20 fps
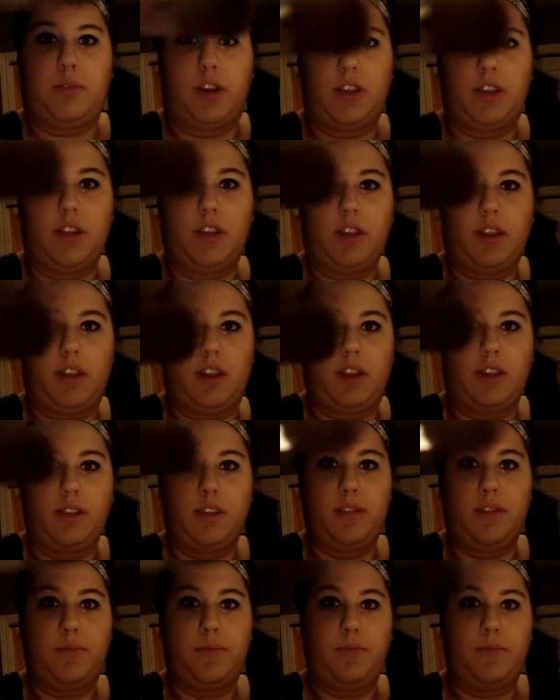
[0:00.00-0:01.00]
a brush like
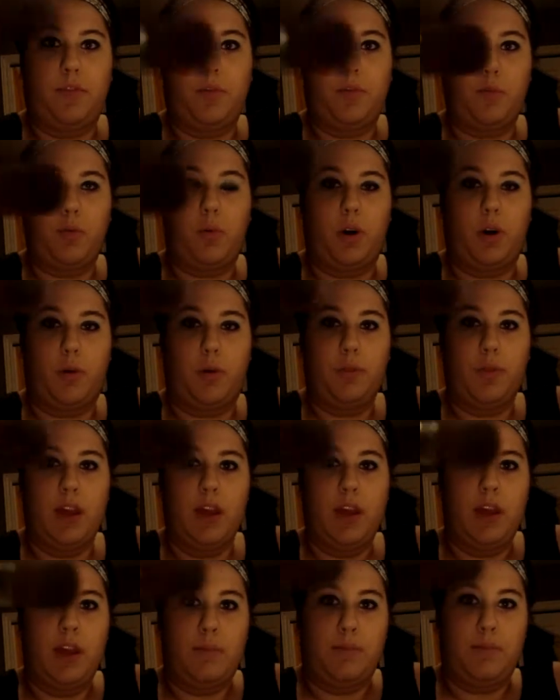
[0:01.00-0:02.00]
this from Quo,
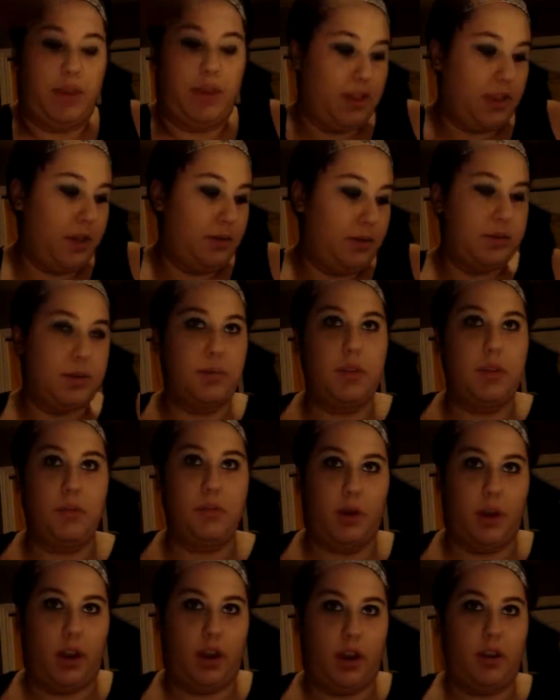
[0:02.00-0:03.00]
picking up some of
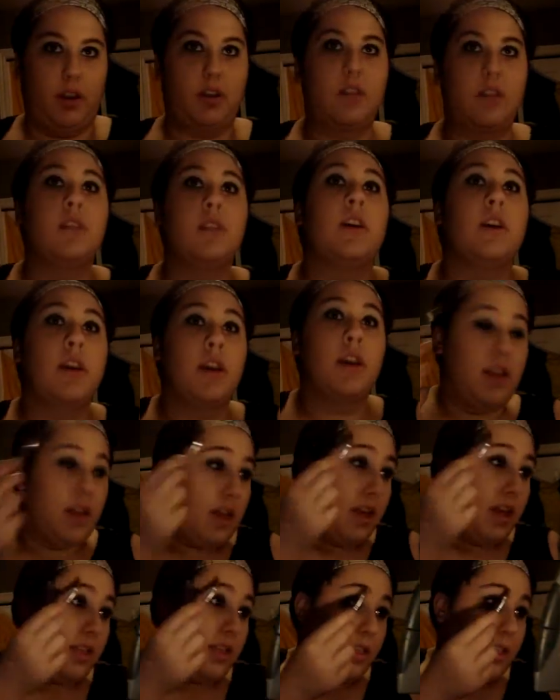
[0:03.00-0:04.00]
the product,
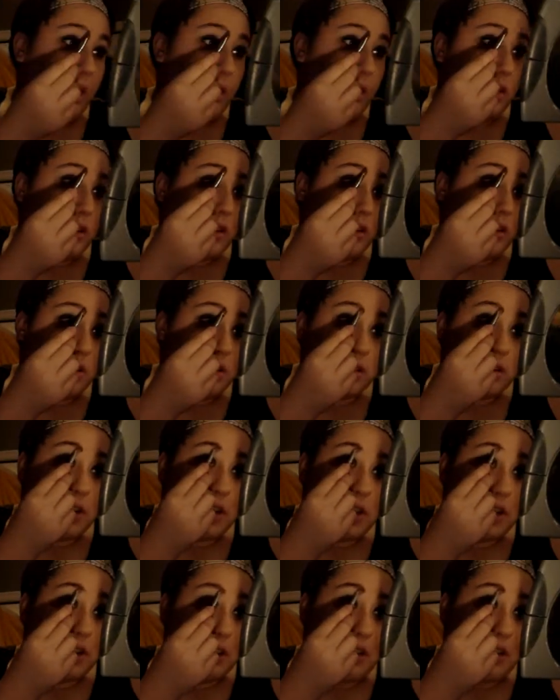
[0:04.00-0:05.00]
and then just
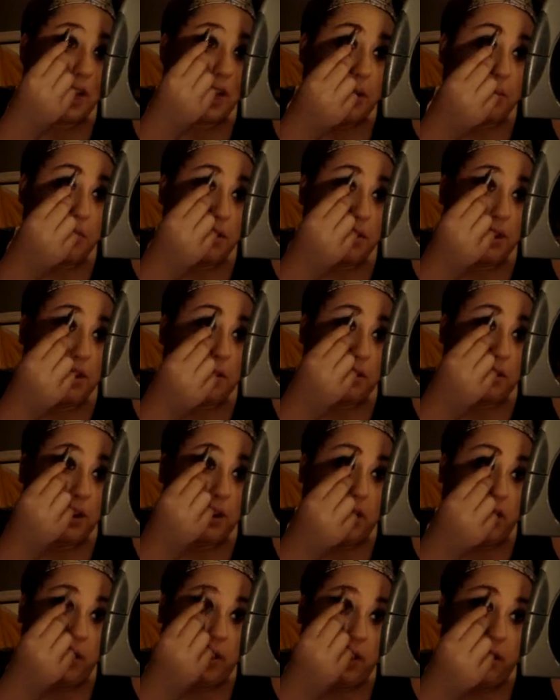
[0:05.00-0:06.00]
kind of dabbing it
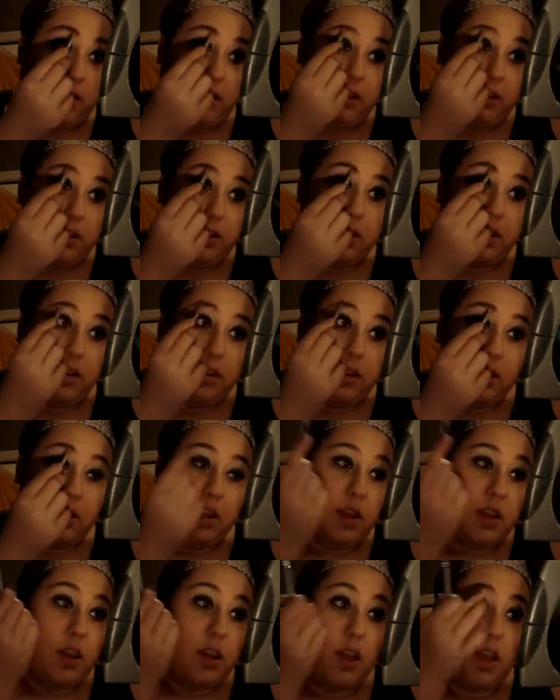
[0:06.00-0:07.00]
right here,
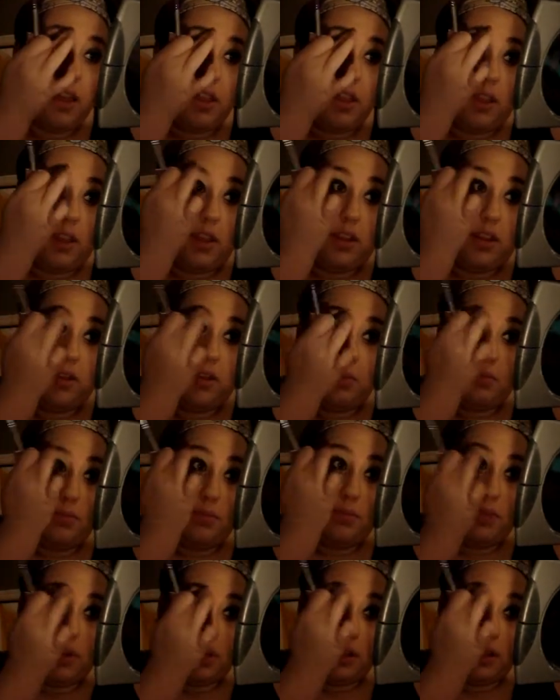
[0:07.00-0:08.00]
and then
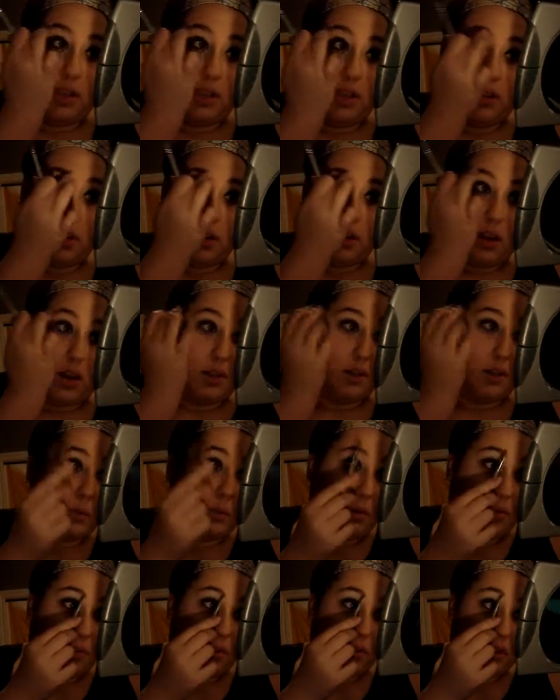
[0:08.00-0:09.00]
blending it across
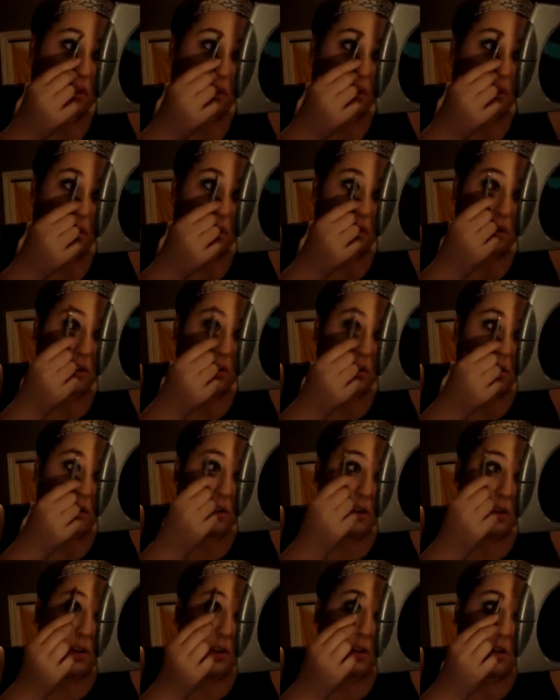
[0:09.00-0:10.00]
with my finger.
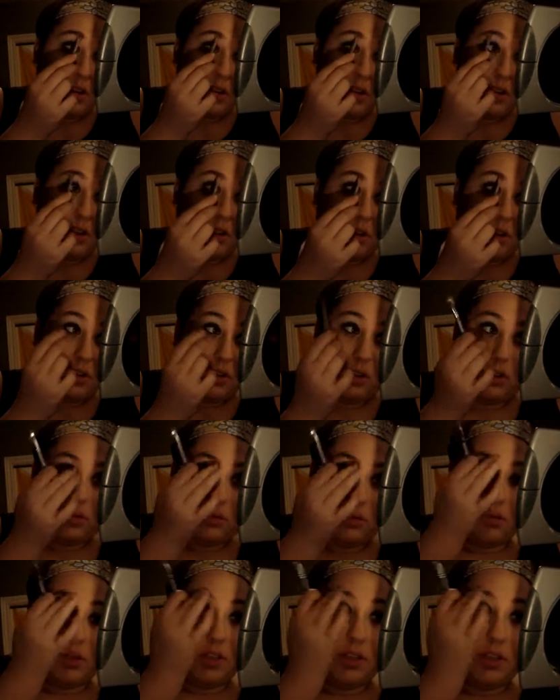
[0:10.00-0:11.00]

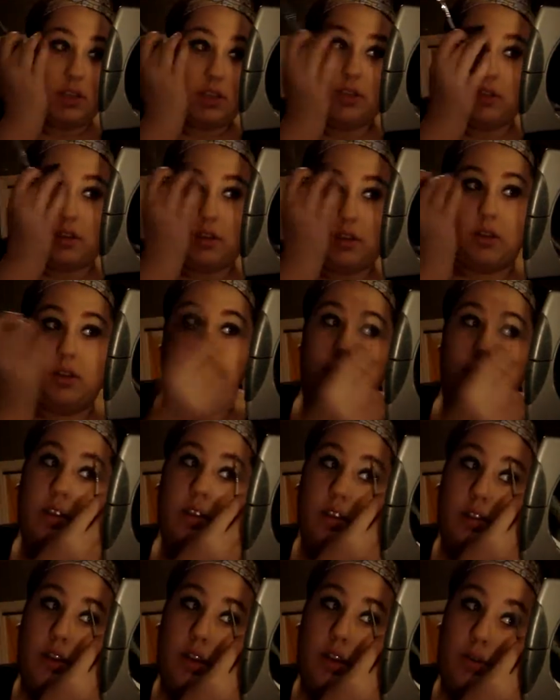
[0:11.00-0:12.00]
So really easy,
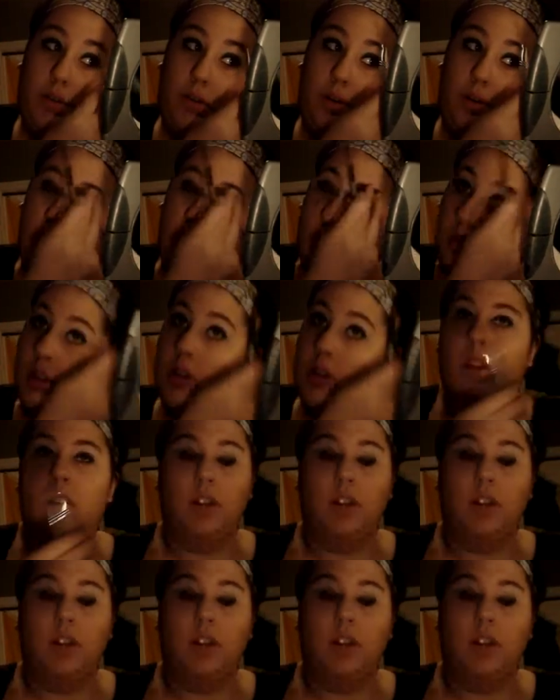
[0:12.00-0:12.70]
really straightforward.